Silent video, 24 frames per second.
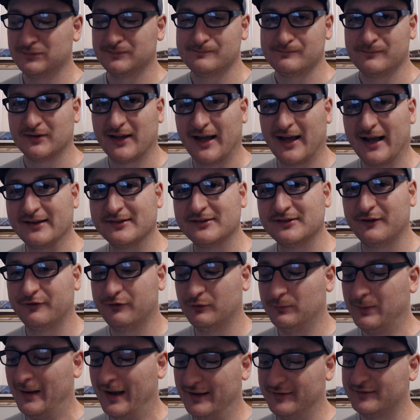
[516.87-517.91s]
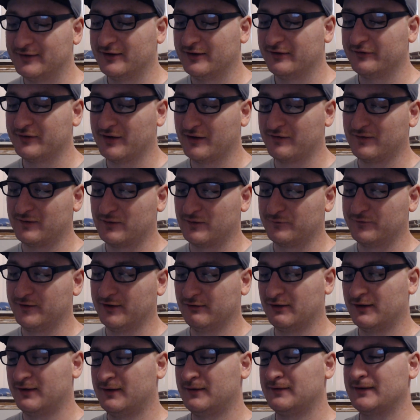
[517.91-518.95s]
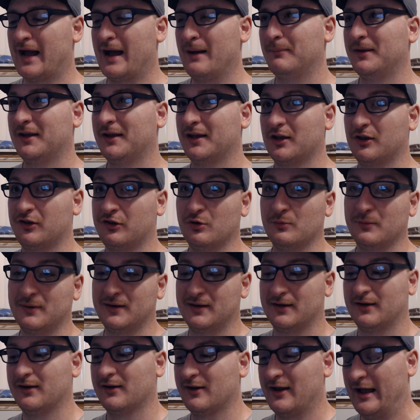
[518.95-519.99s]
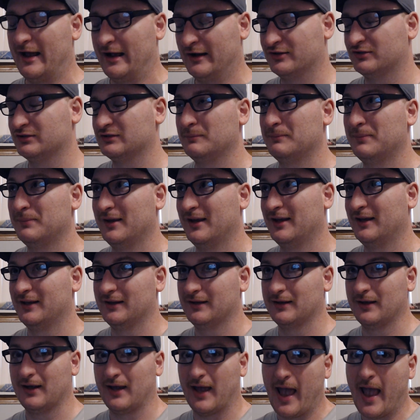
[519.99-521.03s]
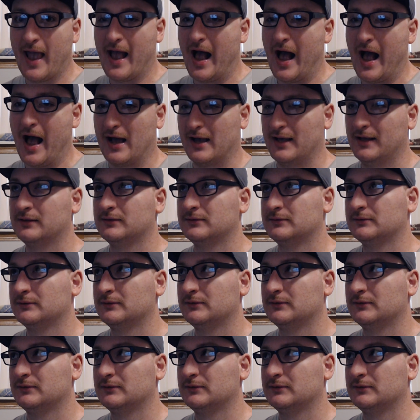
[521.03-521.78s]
Lastly, for positives, I think the villain not being human and it actually being AI,